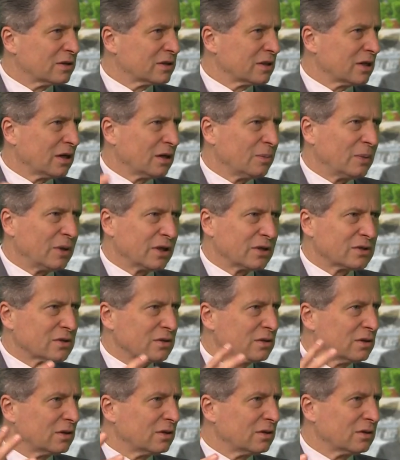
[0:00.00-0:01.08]
Starbucks
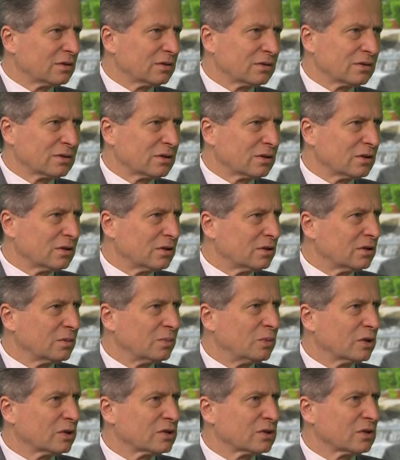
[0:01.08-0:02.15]
or the local
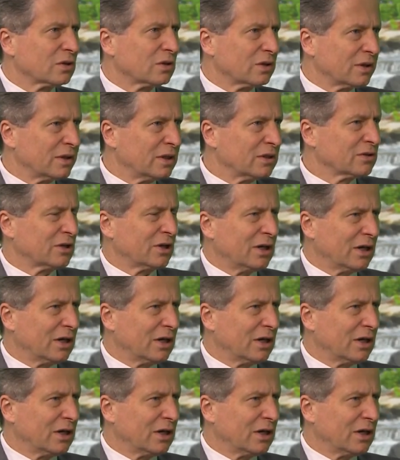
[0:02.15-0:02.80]
bookstore and they'll